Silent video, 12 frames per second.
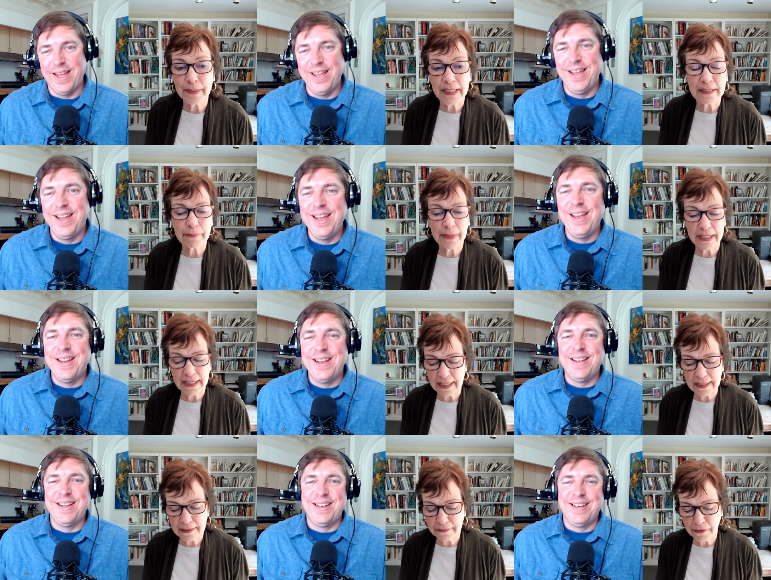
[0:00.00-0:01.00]
Speaker 1: But
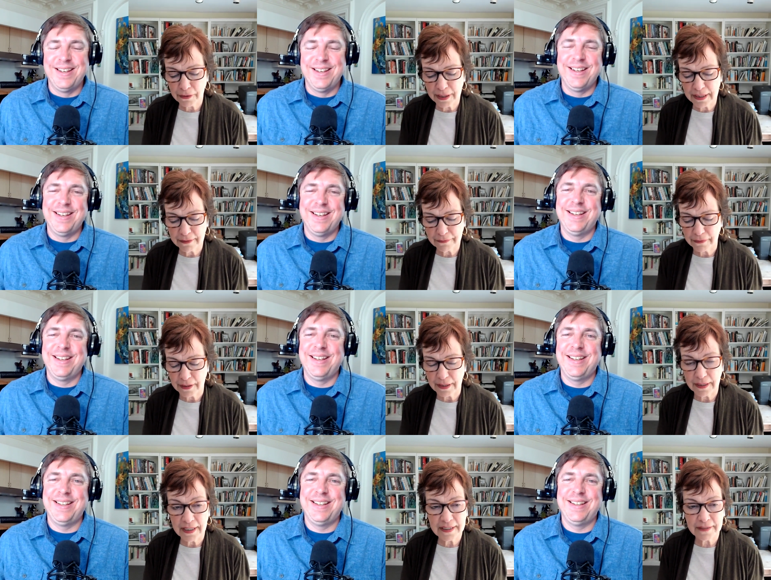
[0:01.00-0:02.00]
that's very different.
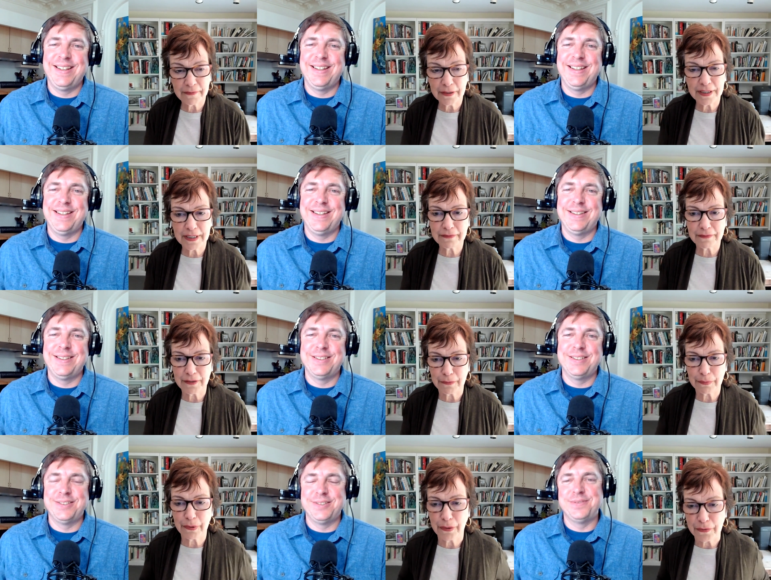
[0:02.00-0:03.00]
It's a very different
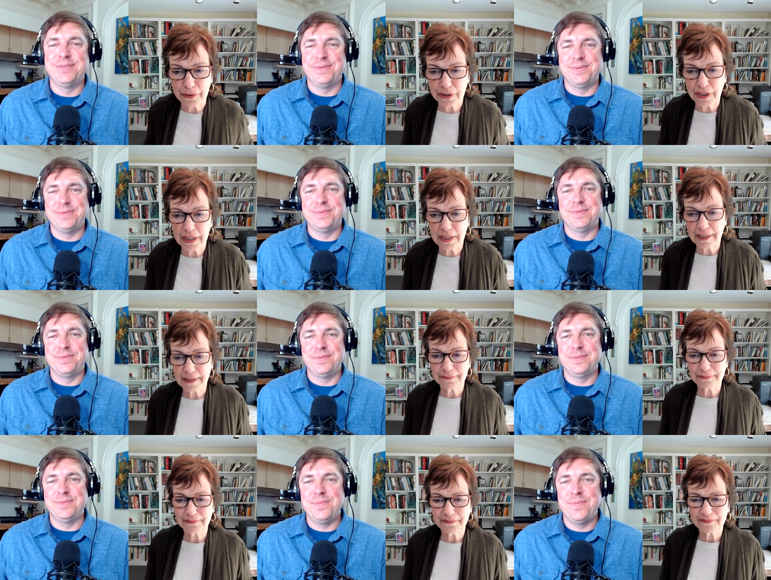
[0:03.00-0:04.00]
approach.
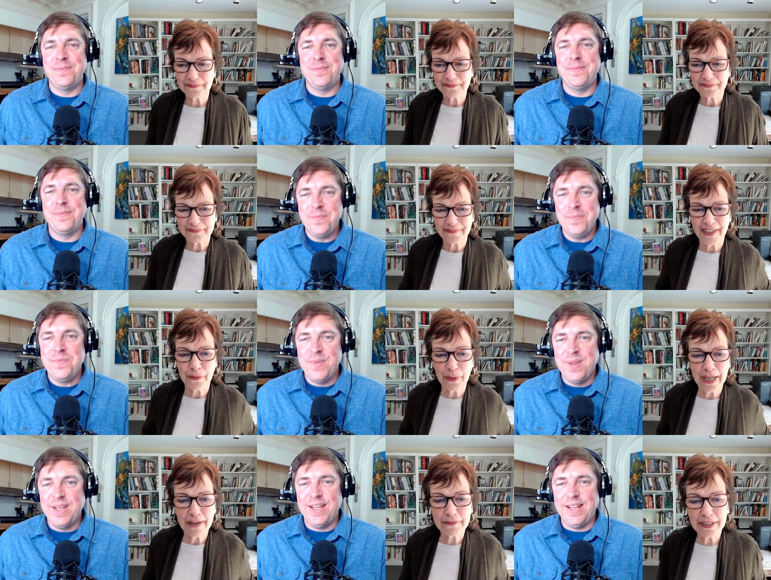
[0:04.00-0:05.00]
And
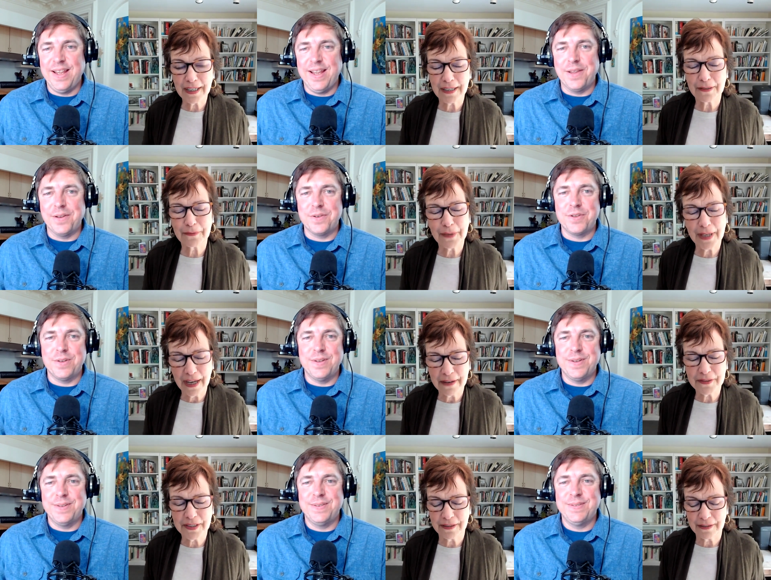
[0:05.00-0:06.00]
I have
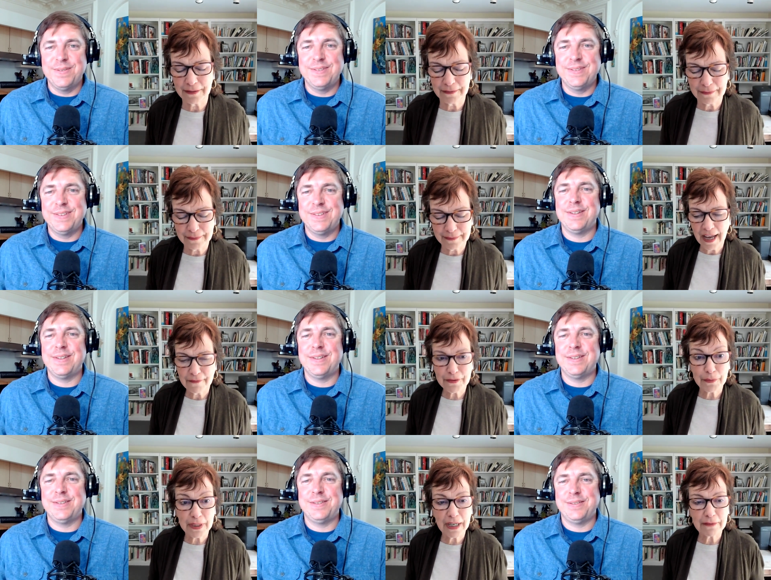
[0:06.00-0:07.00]
to
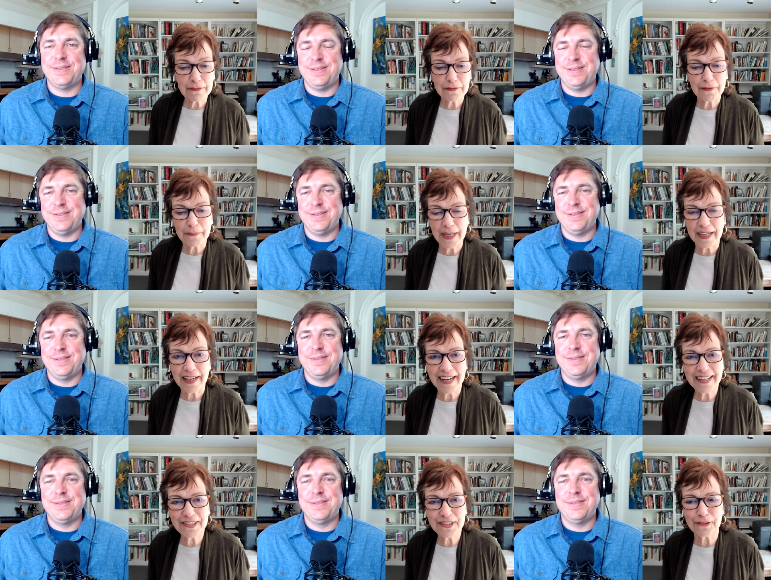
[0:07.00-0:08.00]
recover from that
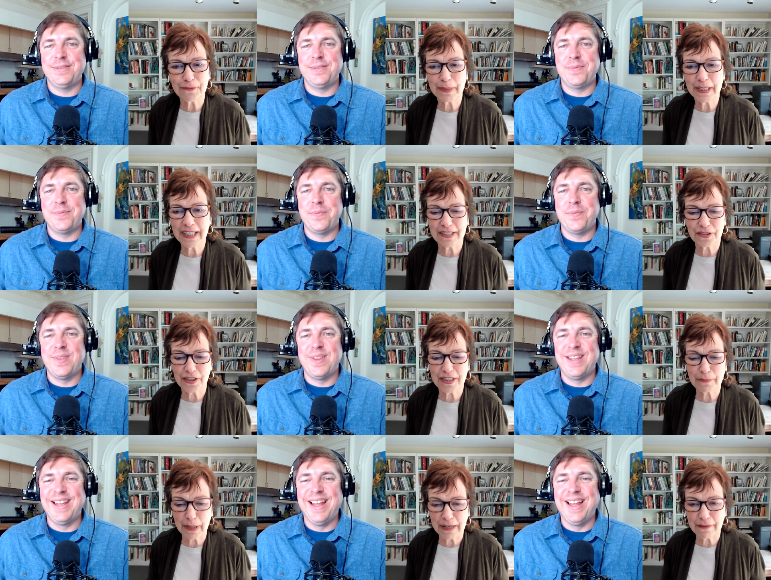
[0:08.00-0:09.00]
attitude, because
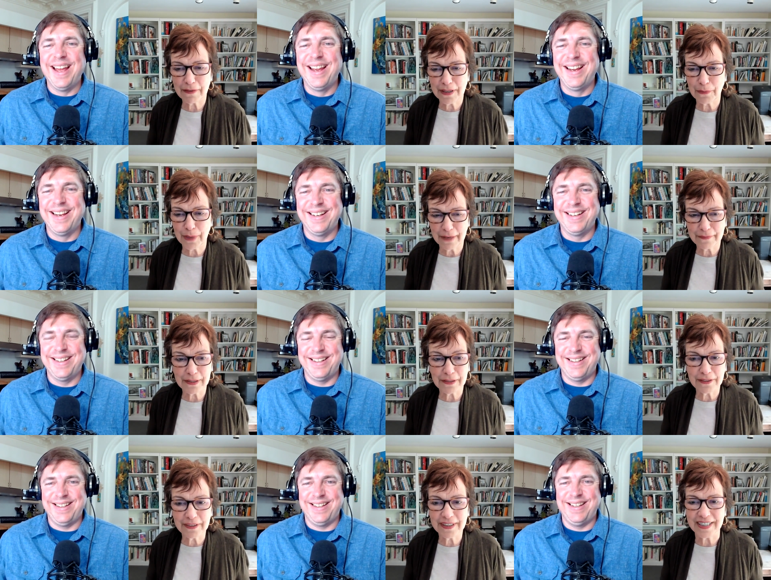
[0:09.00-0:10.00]
just about everything we have
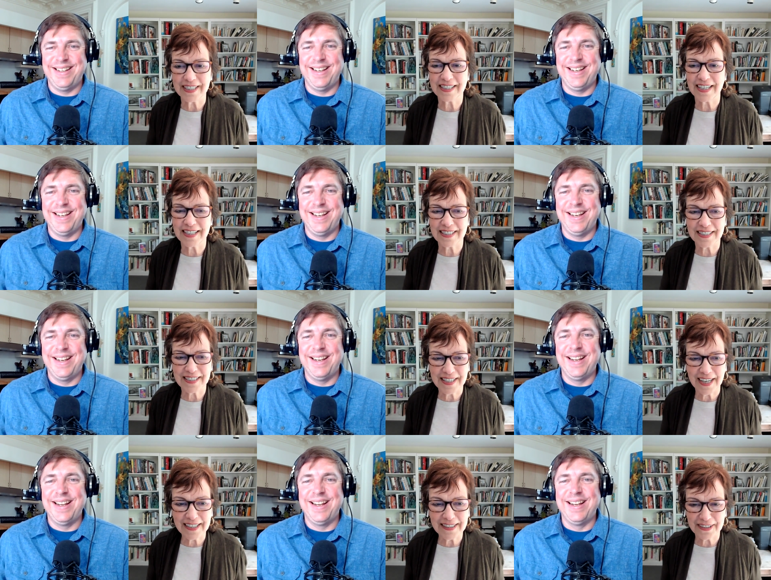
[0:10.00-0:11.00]
to learn these days is
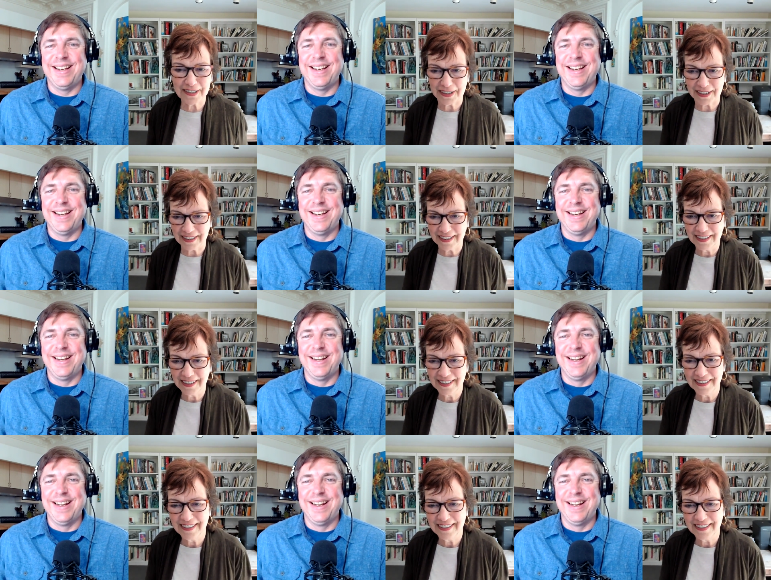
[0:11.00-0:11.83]
technical.